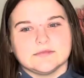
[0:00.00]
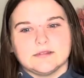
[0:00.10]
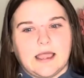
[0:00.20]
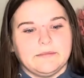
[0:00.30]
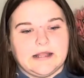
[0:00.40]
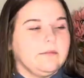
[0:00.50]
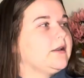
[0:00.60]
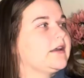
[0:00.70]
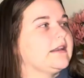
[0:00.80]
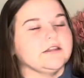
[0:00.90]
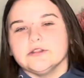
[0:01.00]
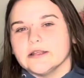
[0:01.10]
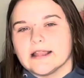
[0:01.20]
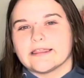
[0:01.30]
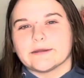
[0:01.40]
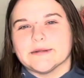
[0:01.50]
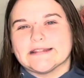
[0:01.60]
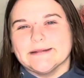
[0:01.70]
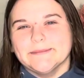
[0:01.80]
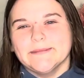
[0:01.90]
I mean, I'm not gonna do nothing with
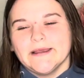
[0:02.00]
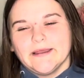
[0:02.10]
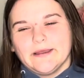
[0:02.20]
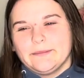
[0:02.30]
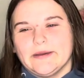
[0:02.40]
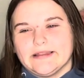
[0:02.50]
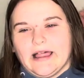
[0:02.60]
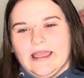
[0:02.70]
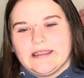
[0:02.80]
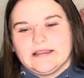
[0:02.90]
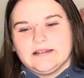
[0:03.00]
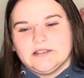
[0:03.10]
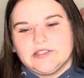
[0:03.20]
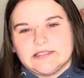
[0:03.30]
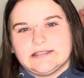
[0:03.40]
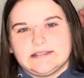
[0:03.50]
them, but like, just,